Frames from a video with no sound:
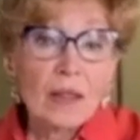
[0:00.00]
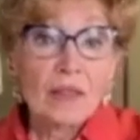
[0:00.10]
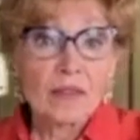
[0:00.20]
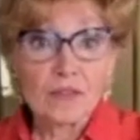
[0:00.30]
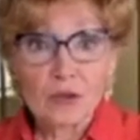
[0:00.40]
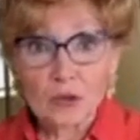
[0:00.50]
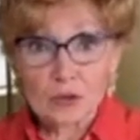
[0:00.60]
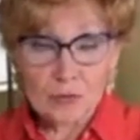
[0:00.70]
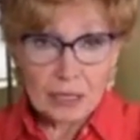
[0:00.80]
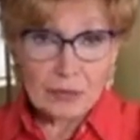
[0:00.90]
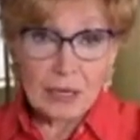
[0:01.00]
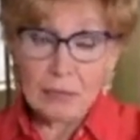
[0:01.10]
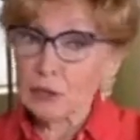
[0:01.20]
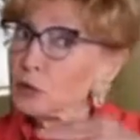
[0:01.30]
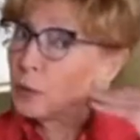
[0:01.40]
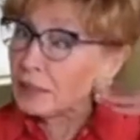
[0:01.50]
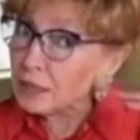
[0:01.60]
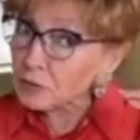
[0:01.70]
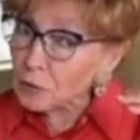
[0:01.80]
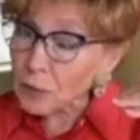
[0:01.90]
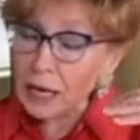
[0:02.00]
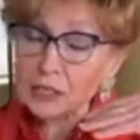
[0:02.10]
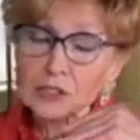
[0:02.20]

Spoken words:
The photo of my grandma, whom I never met.